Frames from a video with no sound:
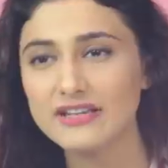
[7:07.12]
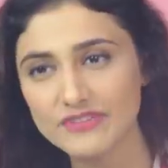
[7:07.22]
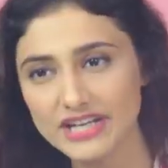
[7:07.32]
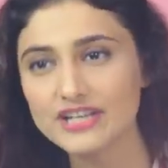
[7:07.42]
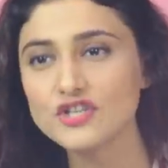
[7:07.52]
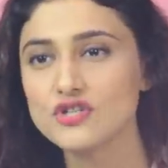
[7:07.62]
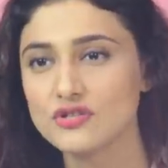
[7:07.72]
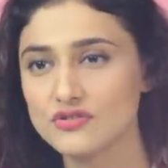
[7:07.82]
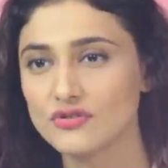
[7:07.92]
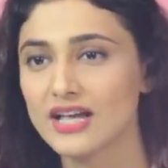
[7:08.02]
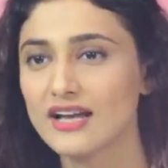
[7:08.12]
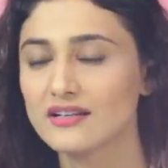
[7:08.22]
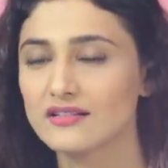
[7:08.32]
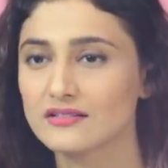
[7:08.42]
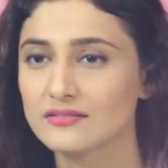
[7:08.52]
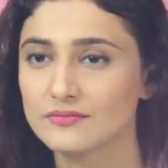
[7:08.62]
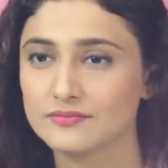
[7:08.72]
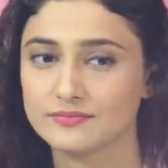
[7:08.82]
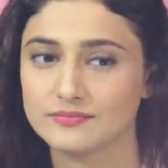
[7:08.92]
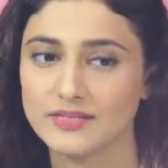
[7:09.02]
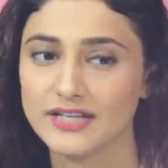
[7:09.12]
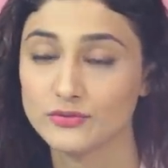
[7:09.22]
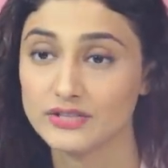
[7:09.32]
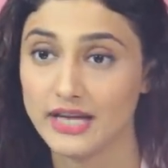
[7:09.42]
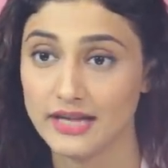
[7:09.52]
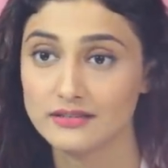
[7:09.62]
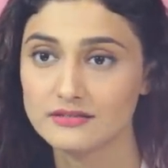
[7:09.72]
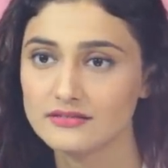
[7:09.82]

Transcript: eveningish so that um, I don't tan.